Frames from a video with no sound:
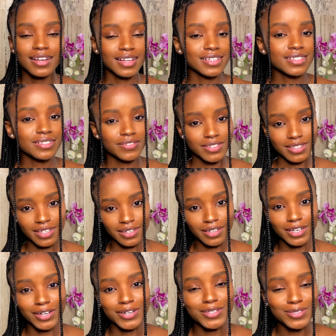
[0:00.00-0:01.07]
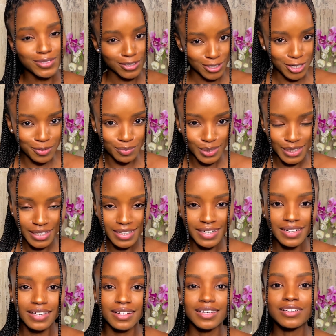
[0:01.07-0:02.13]
as if skincare is not complicated
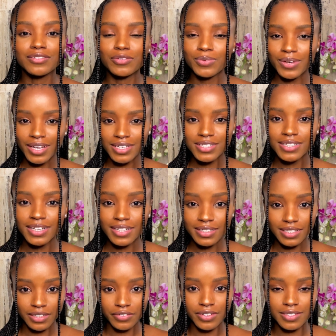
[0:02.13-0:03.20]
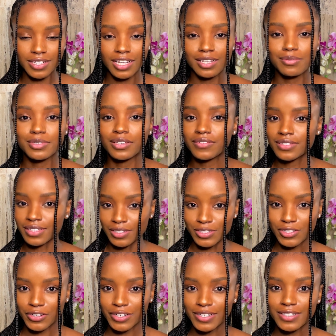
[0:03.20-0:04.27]
enough, we actually get different types of
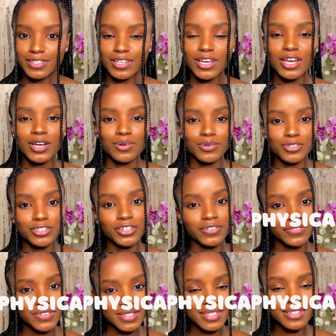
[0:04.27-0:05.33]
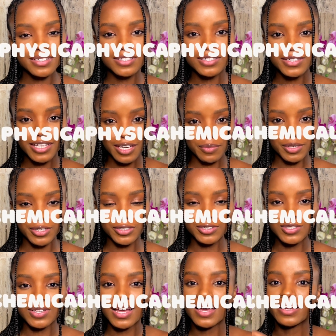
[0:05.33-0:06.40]
sunscreens, which are physical,
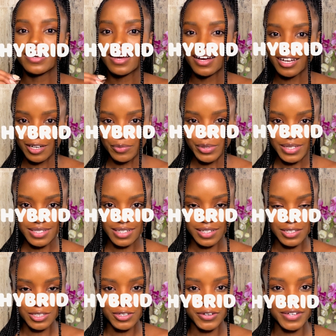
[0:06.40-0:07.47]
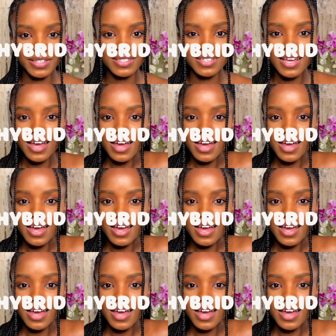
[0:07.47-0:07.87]
chemical, and hybrid sunscreens.